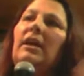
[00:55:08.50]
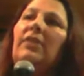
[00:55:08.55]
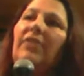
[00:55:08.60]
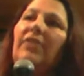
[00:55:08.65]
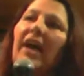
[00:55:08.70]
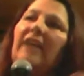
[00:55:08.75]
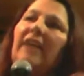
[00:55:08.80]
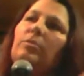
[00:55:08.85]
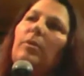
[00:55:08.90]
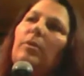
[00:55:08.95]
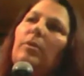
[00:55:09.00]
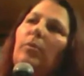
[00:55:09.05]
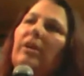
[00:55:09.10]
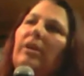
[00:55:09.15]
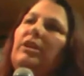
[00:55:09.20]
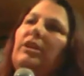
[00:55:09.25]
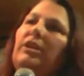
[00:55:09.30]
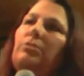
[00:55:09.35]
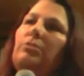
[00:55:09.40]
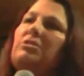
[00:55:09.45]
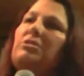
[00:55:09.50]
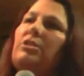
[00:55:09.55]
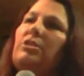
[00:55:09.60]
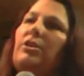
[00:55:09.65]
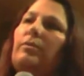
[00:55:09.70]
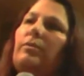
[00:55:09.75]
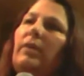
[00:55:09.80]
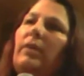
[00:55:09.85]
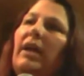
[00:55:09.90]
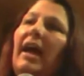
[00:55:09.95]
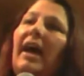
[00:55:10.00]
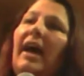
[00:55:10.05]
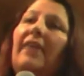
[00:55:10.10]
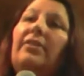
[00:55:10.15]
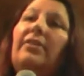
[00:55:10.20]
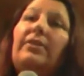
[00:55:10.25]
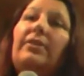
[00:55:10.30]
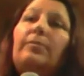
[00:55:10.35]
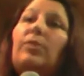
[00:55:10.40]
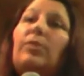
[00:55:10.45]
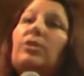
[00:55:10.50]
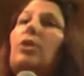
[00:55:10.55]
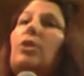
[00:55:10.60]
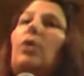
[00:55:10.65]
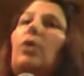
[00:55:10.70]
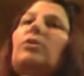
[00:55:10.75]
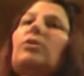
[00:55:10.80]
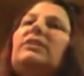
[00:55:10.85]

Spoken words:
That's what we're used to. And we're told